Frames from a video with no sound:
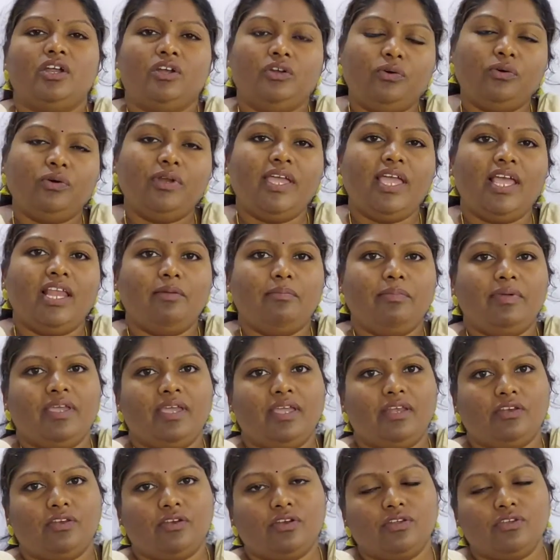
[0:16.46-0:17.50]
Today I'll be
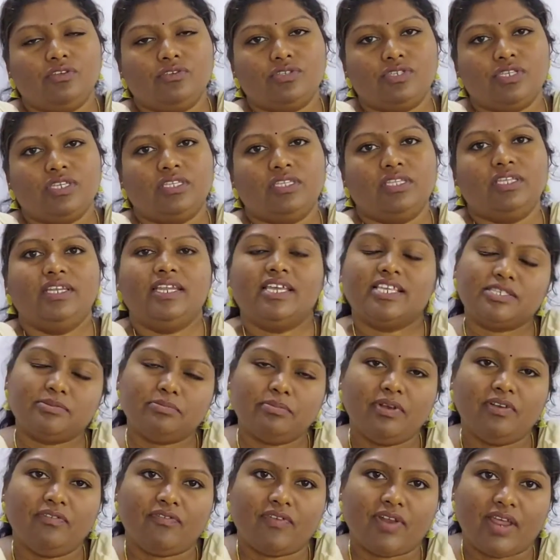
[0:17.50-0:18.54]
introducing the decimal
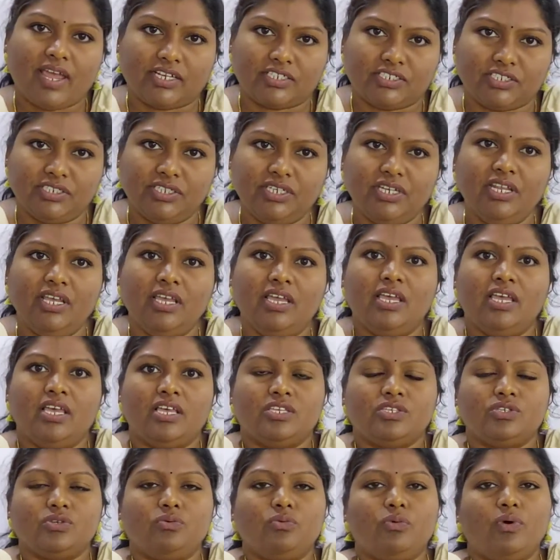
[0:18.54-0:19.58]
fraction. So
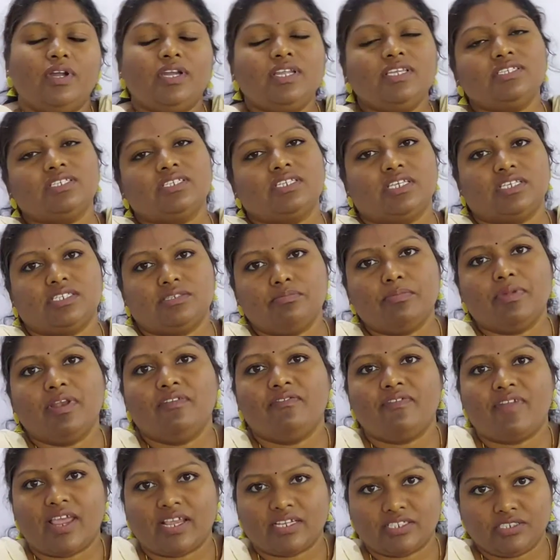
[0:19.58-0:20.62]
what is decimal
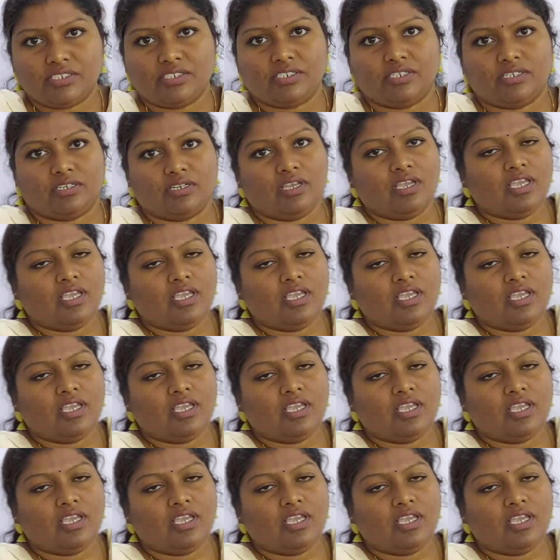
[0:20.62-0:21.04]
fraction?